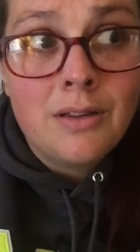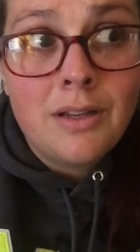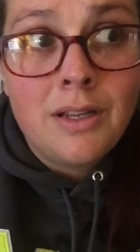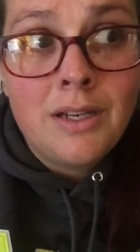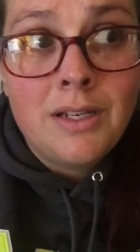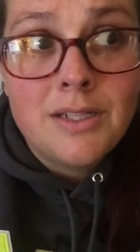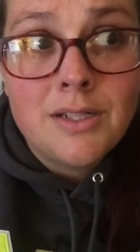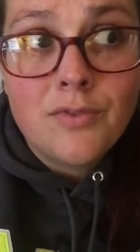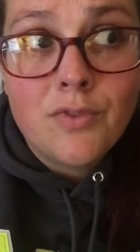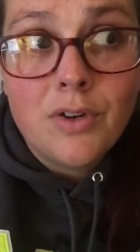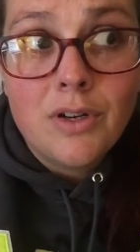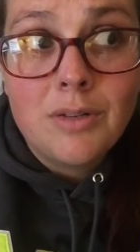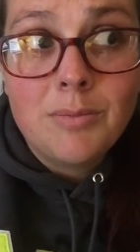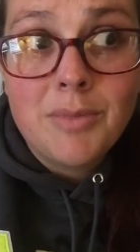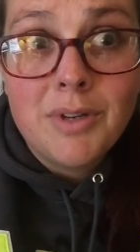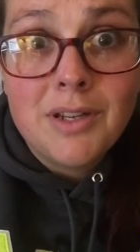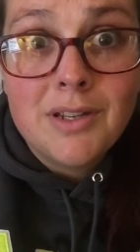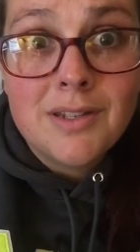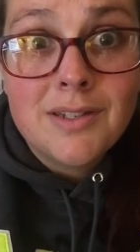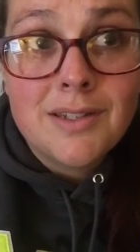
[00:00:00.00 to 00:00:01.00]
any different
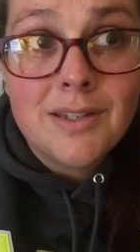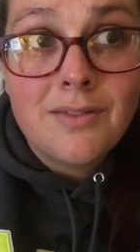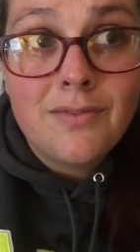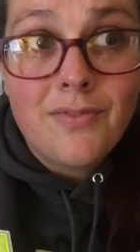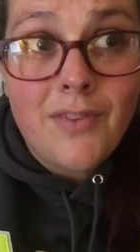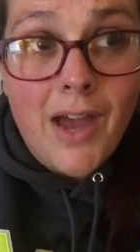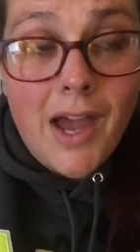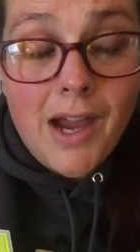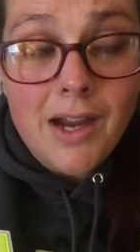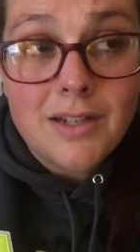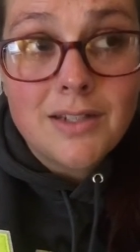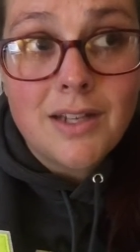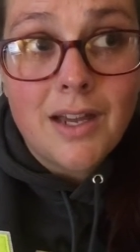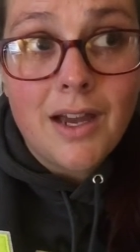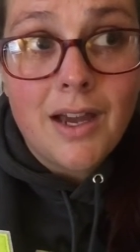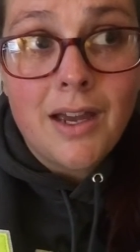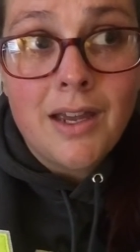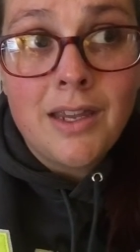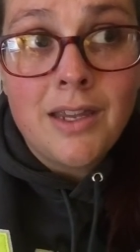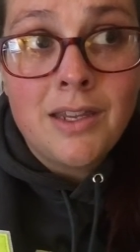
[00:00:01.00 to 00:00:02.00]
because in fact
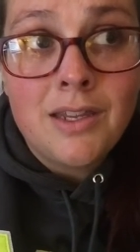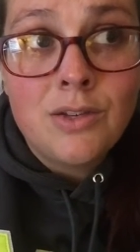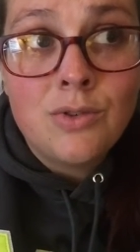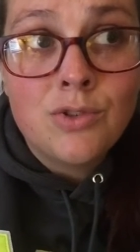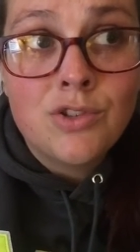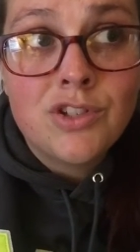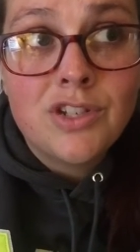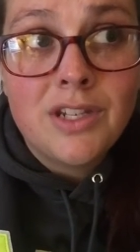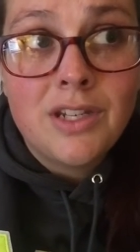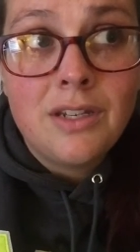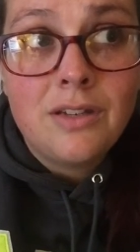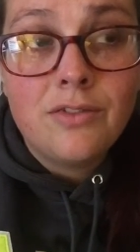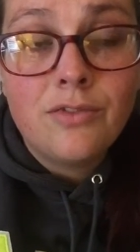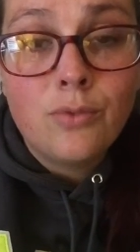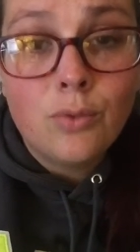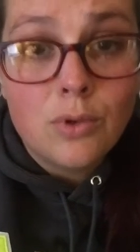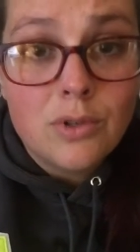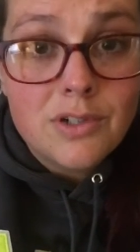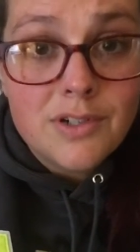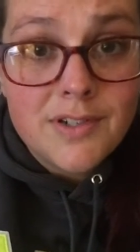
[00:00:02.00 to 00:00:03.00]
I used to eat
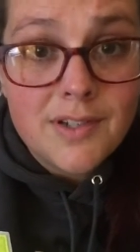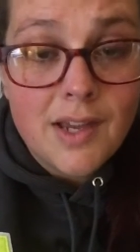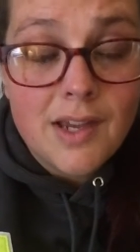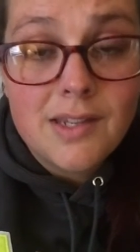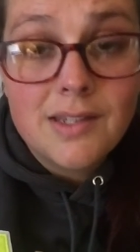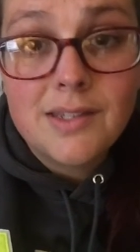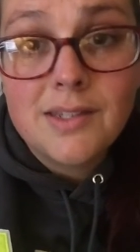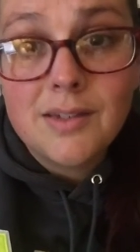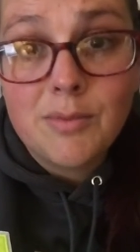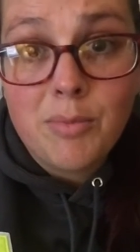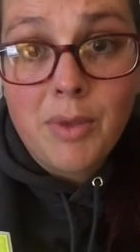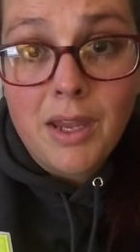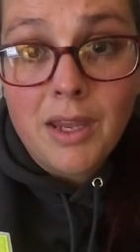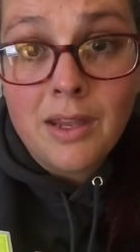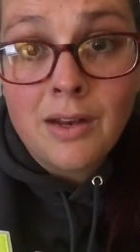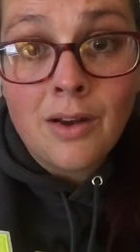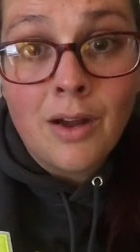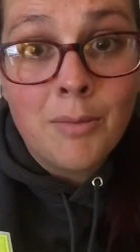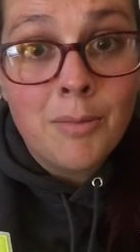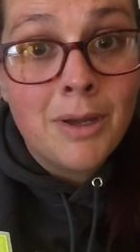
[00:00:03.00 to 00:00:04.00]
four slices of
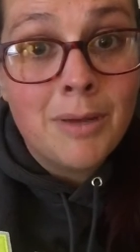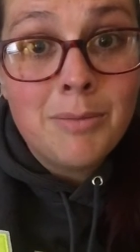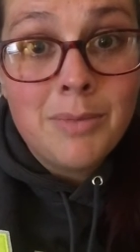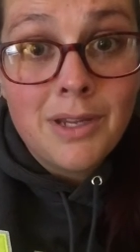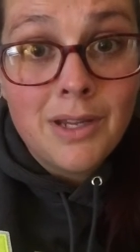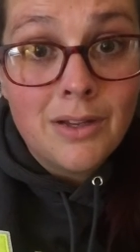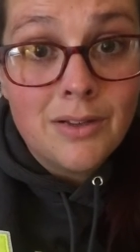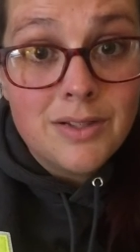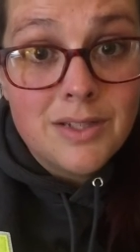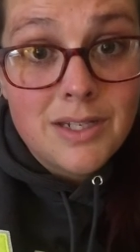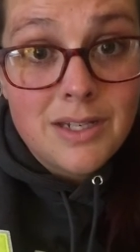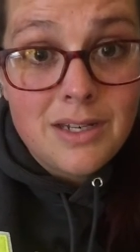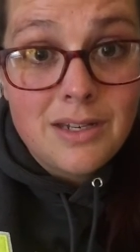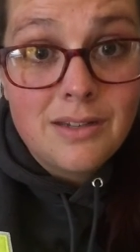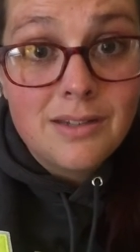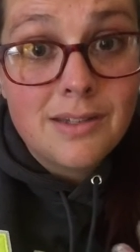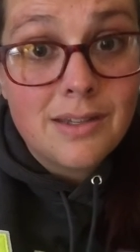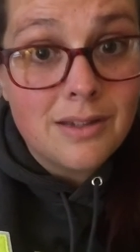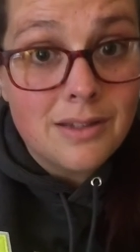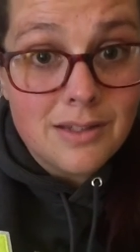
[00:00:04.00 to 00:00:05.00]
bacon on my
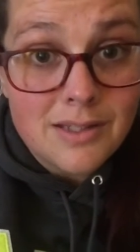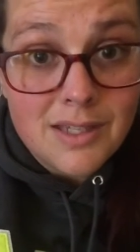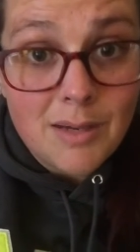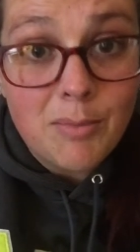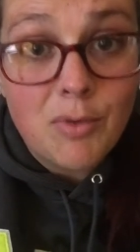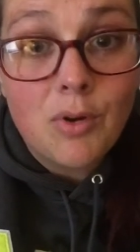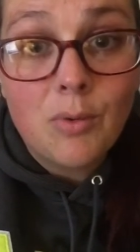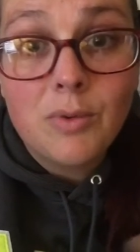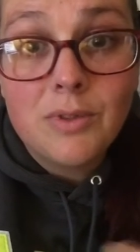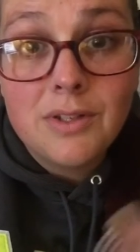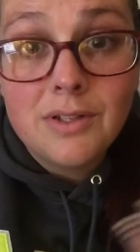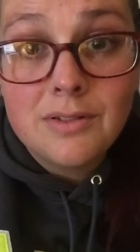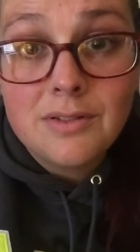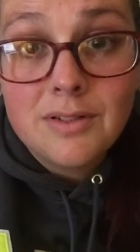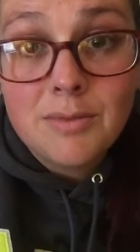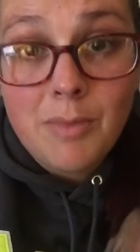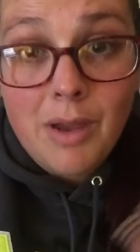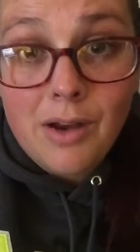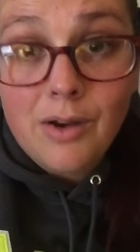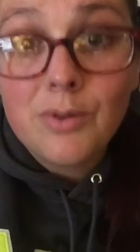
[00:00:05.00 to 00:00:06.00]
BLTs in the summer when the
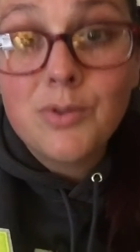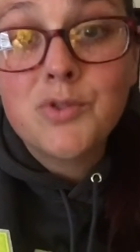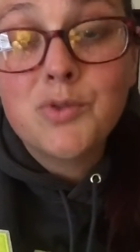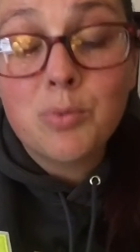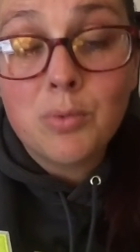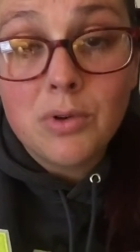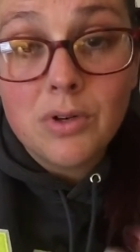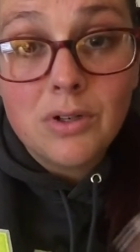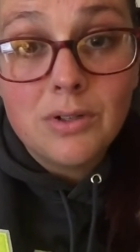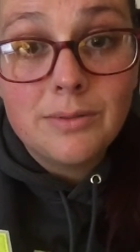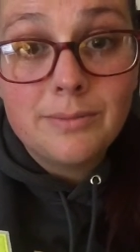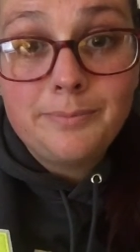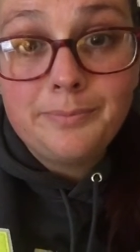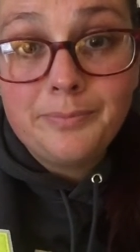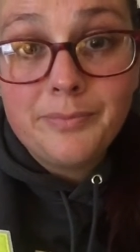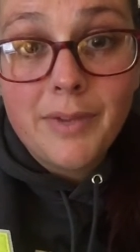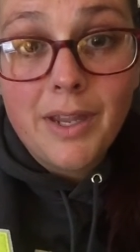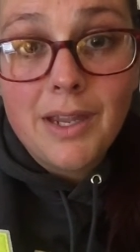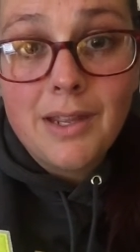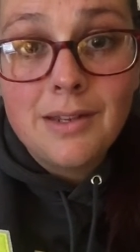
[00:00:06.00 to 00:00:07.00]
tomatoes were
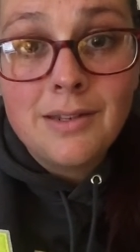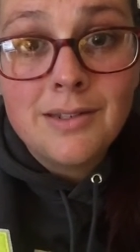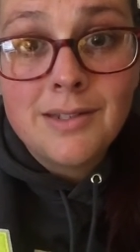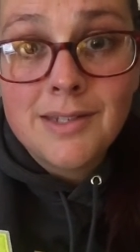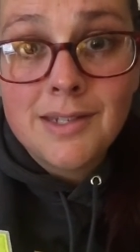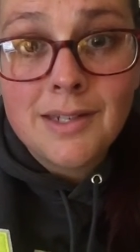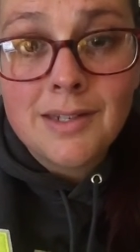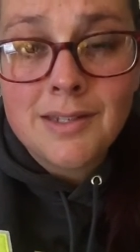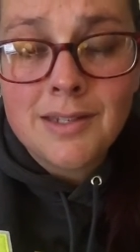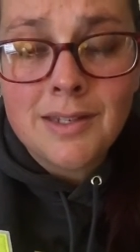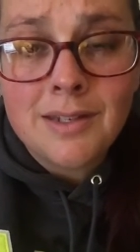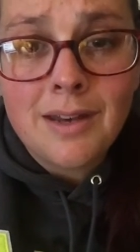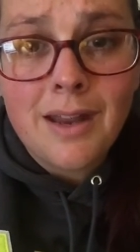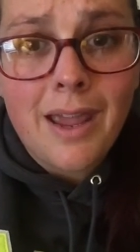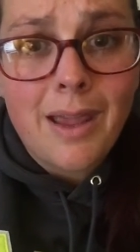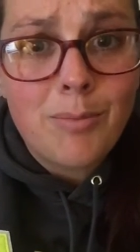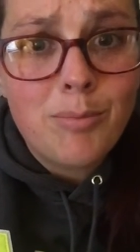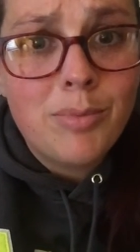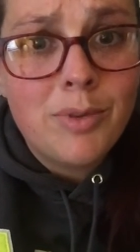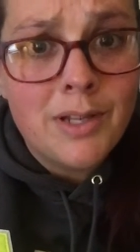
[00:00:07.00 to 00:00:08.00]
in season,
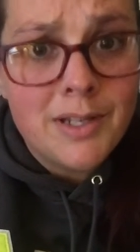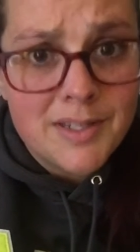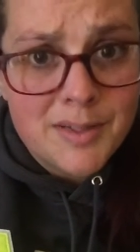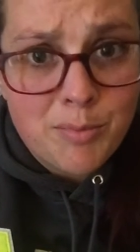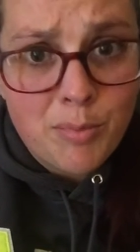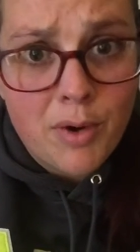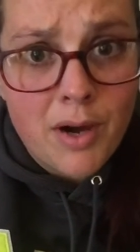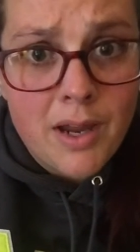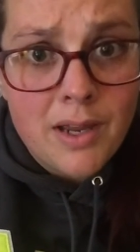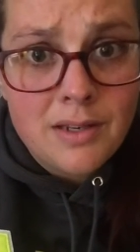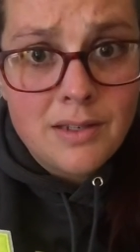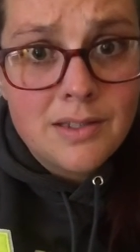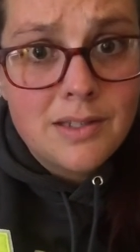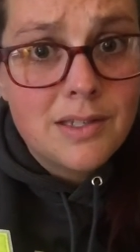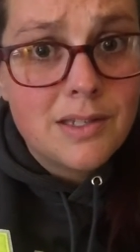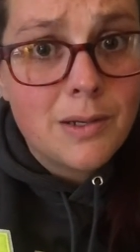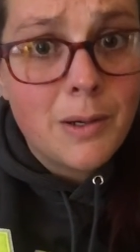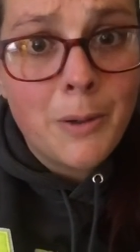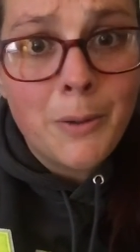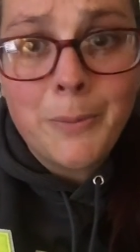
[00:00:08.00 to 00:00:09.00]
plus bread.
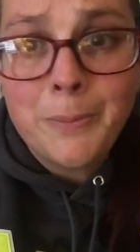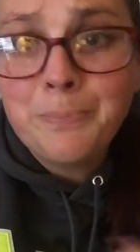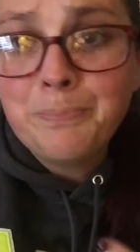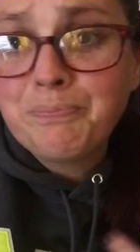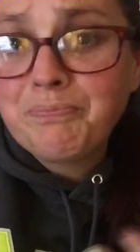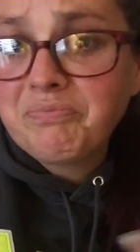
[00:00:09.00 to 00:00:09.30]
So